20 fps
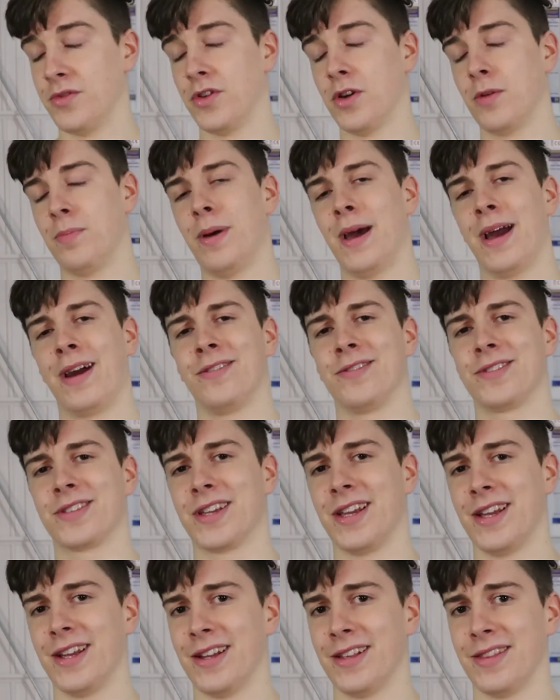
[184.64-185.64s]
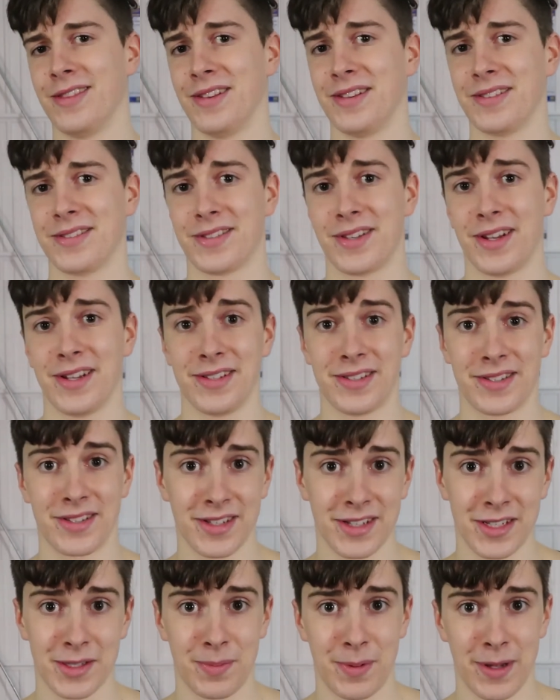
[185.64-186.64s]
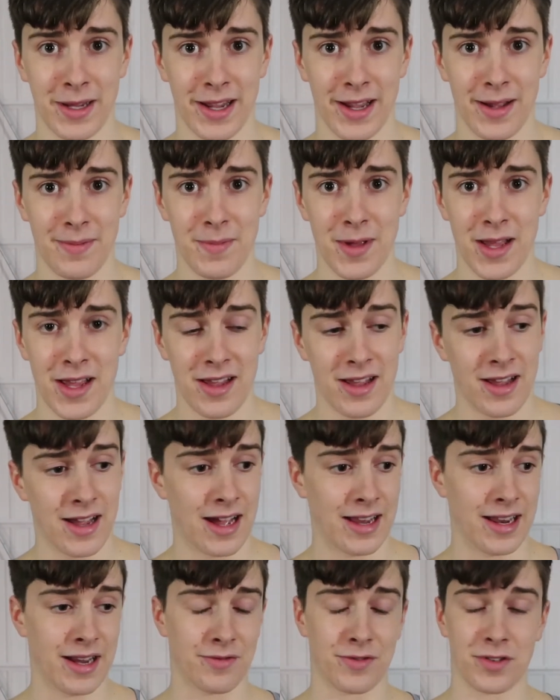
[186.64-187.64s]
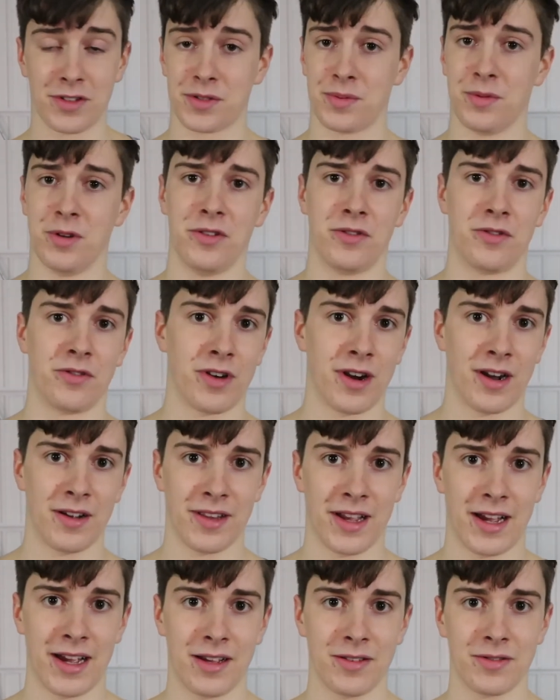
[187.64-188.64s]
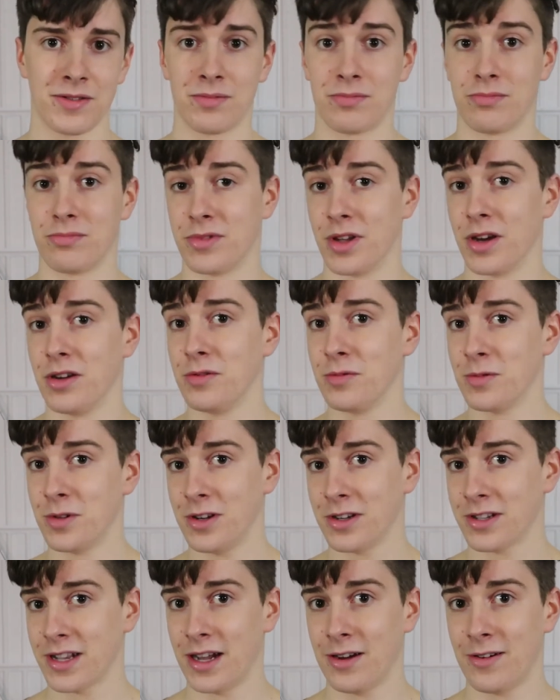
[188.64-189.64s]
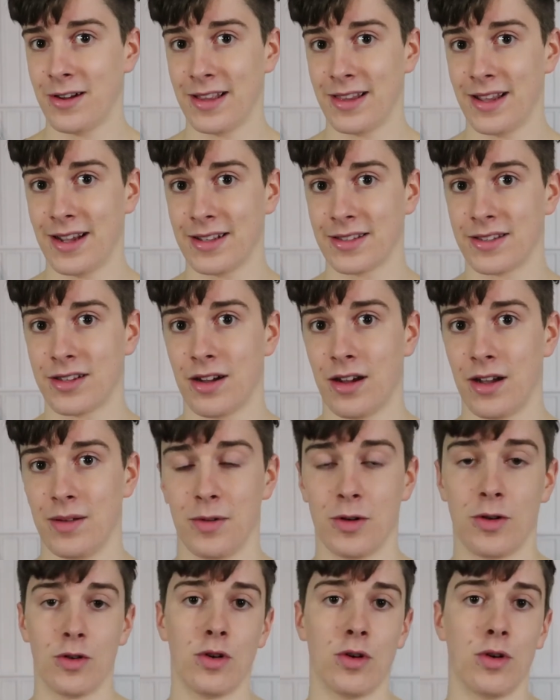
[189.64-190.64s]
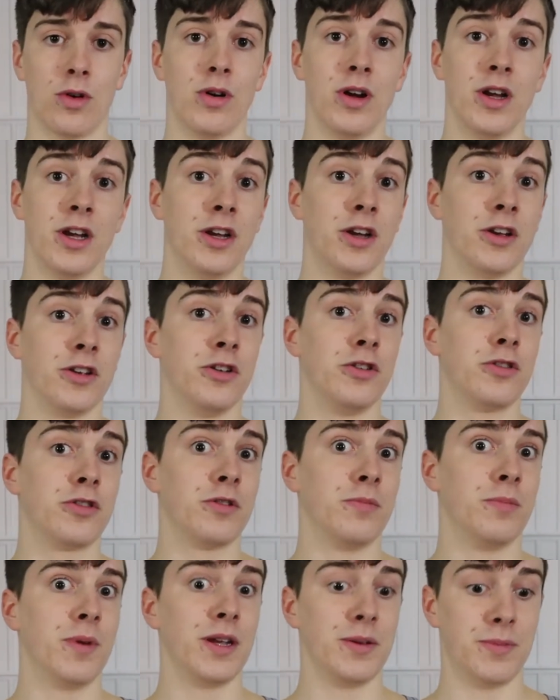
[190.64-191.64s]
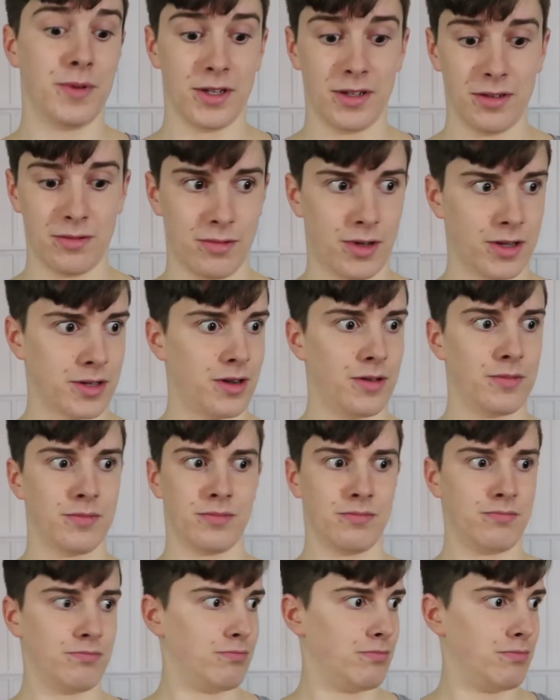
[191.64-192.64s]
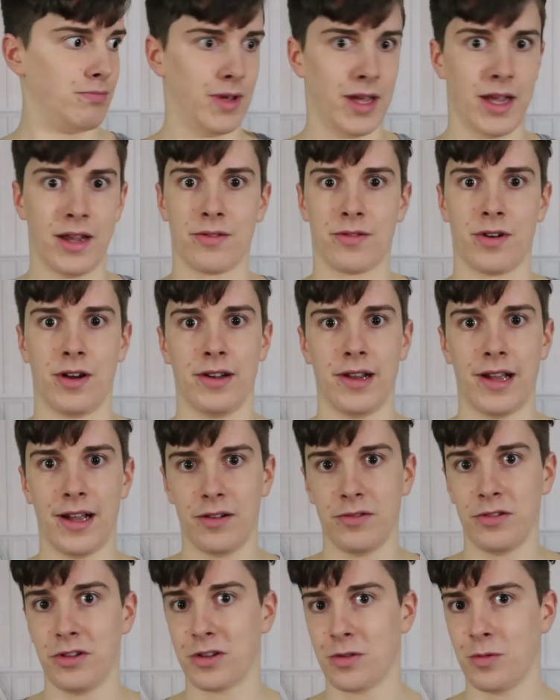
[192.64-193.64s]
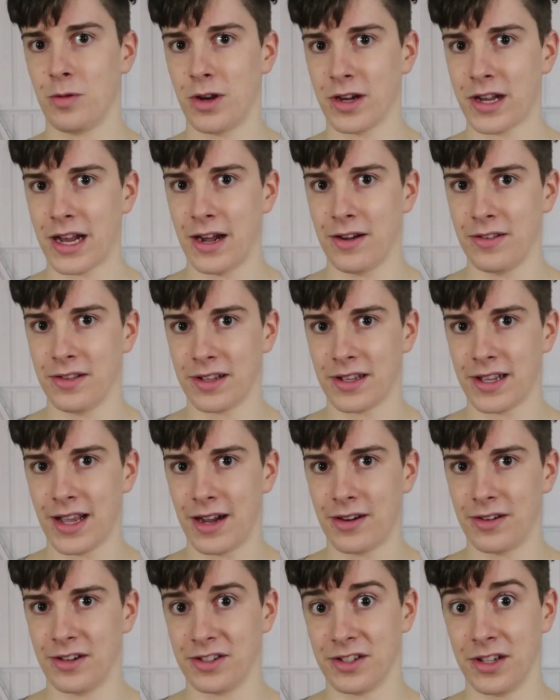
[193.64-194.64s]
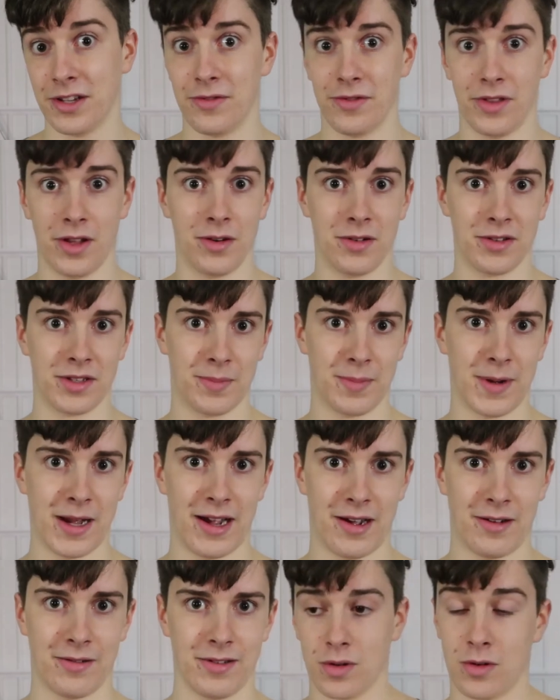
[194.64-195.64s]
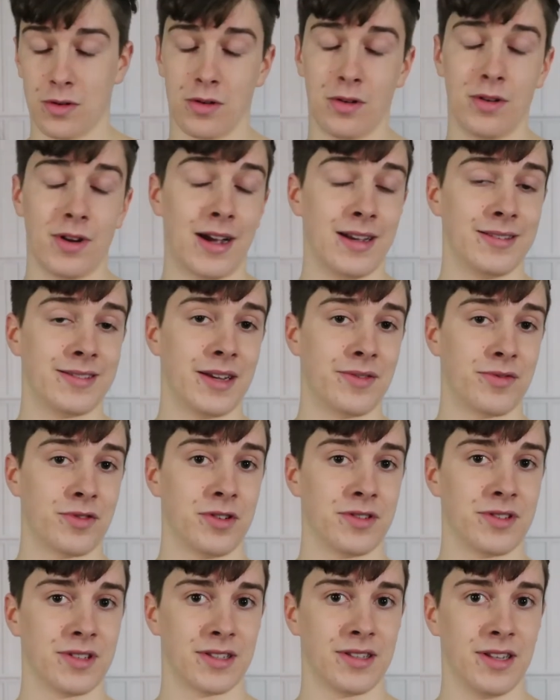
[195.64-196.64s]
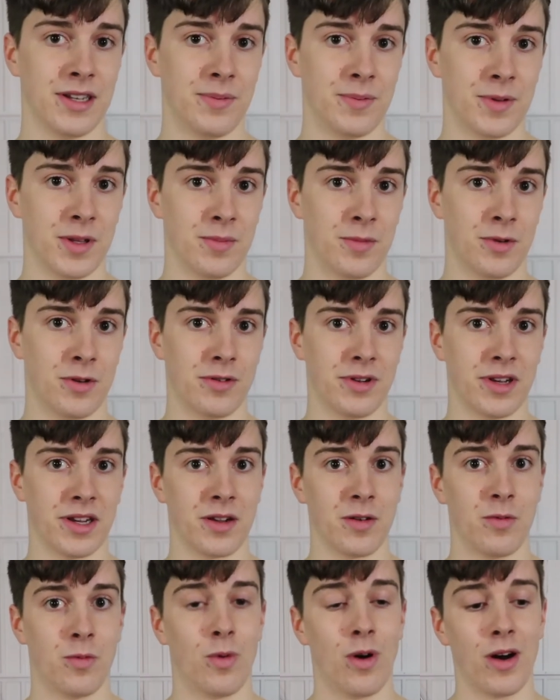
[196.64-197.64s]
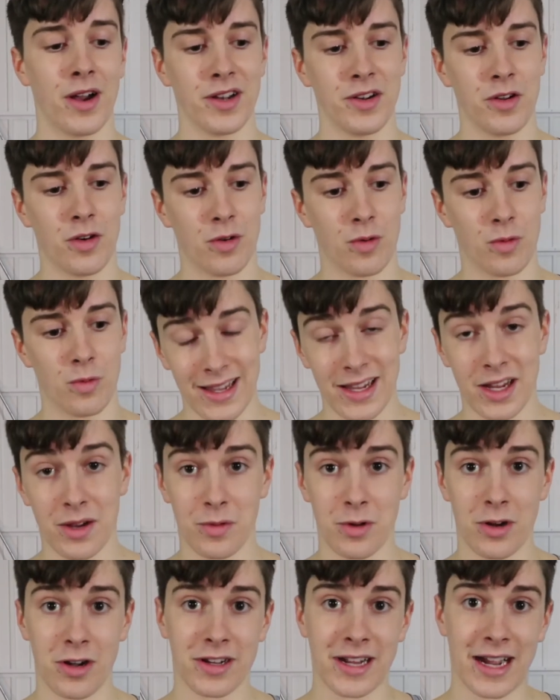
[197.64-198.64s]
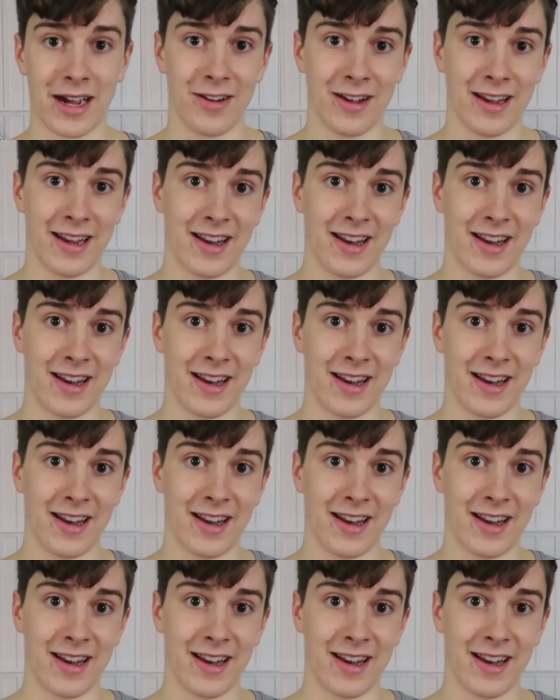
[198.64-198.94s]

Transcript: if your parents get in at say 6 p.m. and everyone's moving around the house, don't work out at that time. Or you could maybe, like I'm here right now, you could work out in the garage if no one's about. Or as everyone's asleep in the morning, why not get your workout